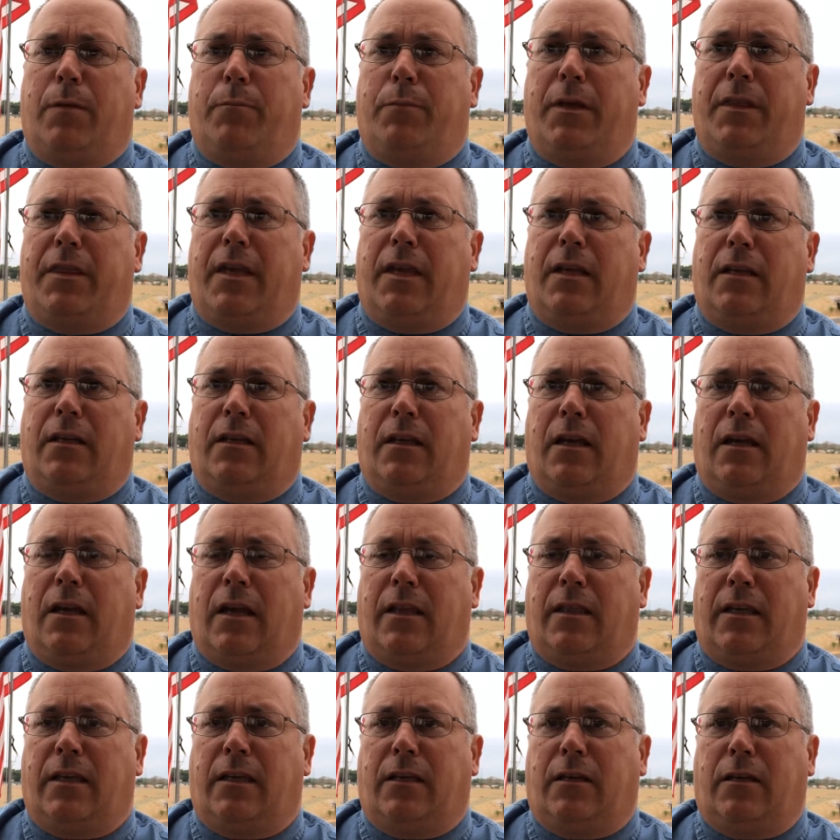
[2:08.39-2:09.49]
then I
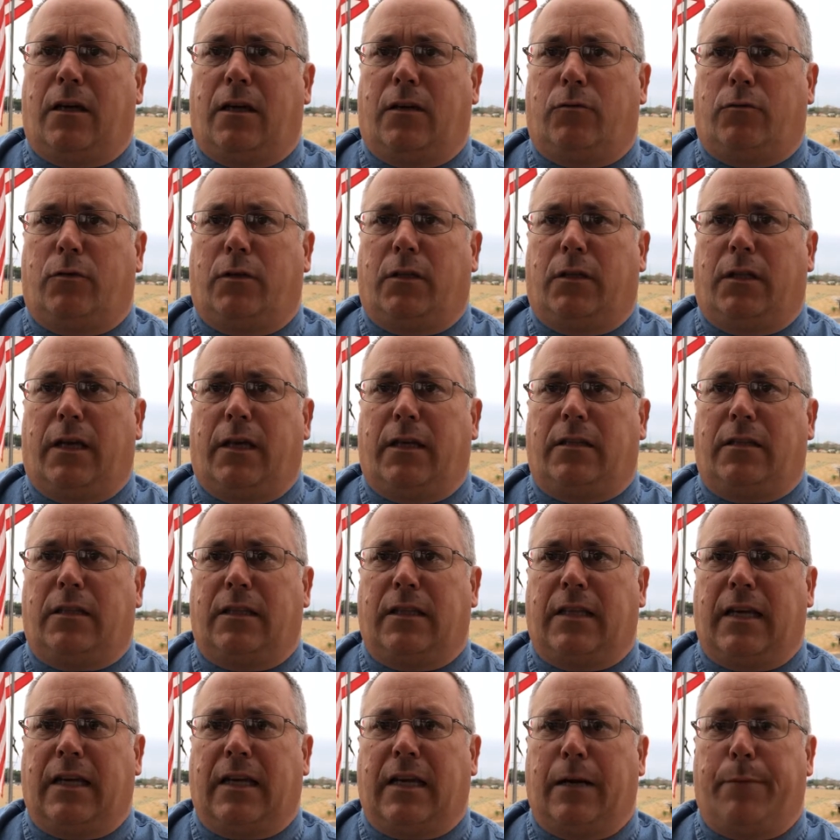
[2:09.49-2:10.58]
think he kind of realized
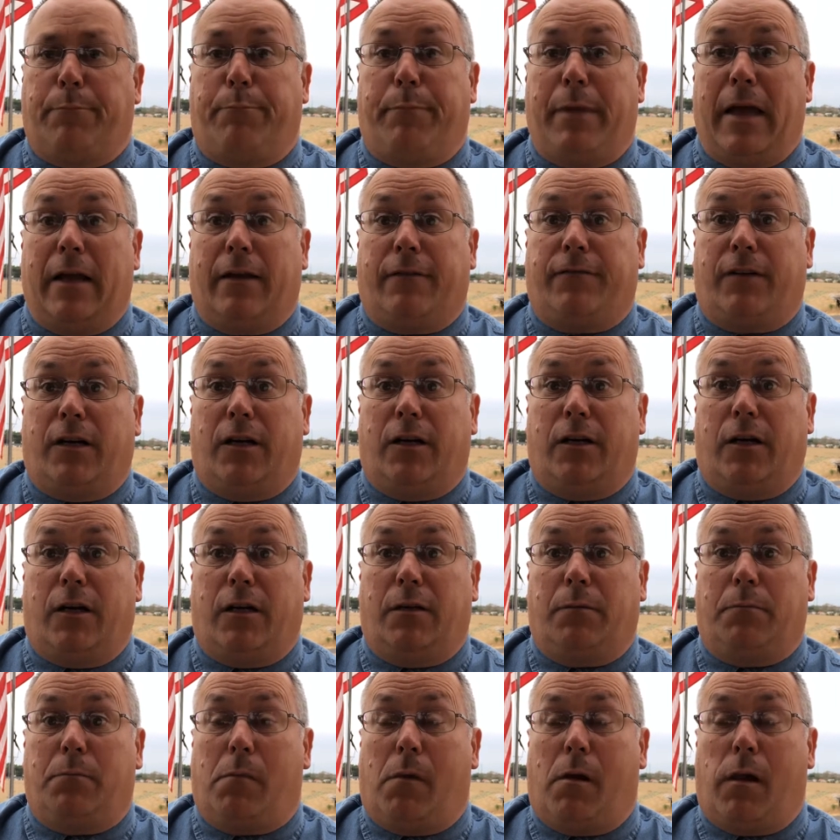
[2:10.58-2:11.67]
that kind of backfired on
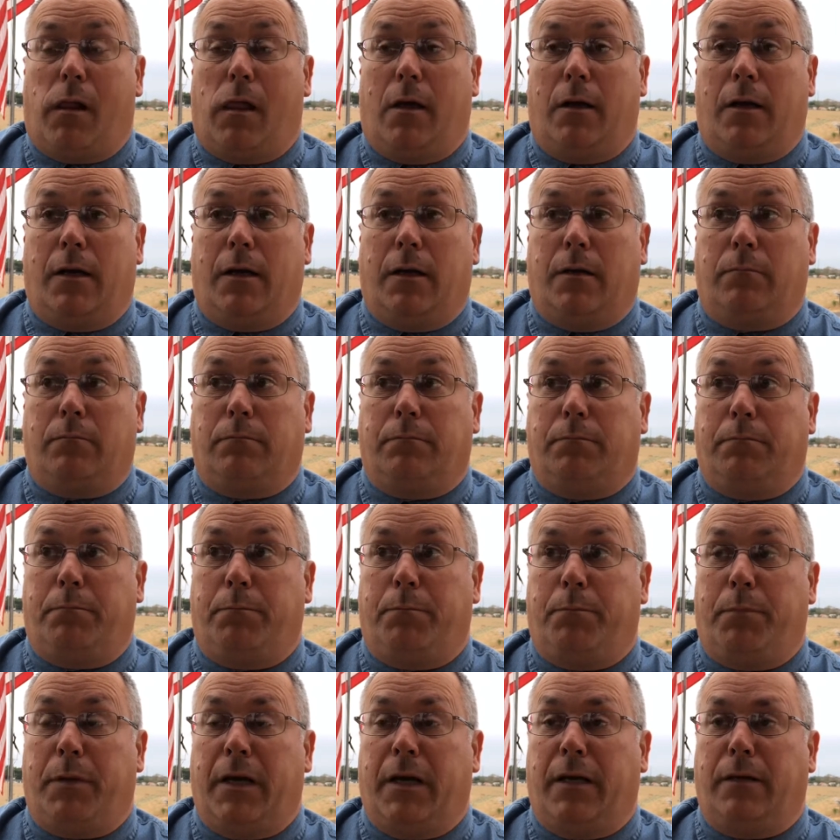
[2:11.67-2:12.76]
him.
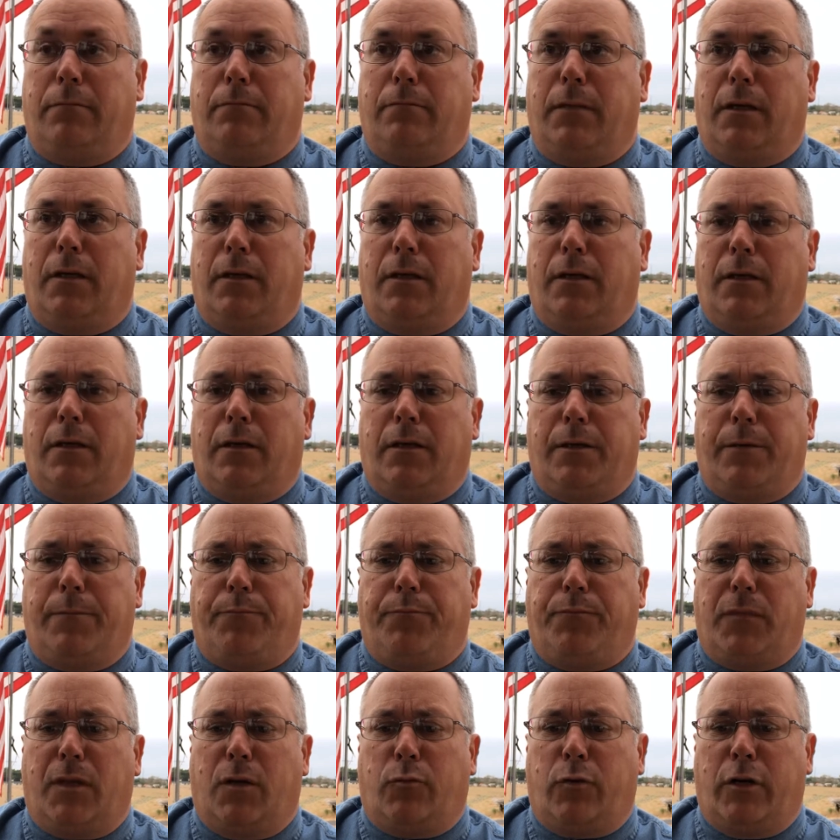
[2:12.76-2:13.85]
But
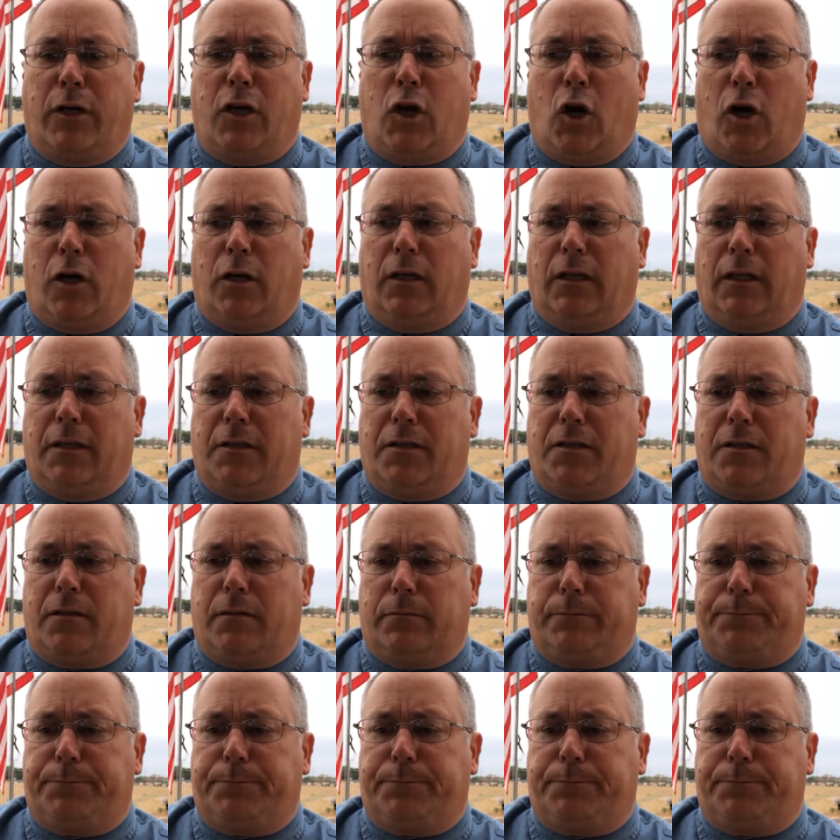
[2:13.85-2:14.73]
regardless,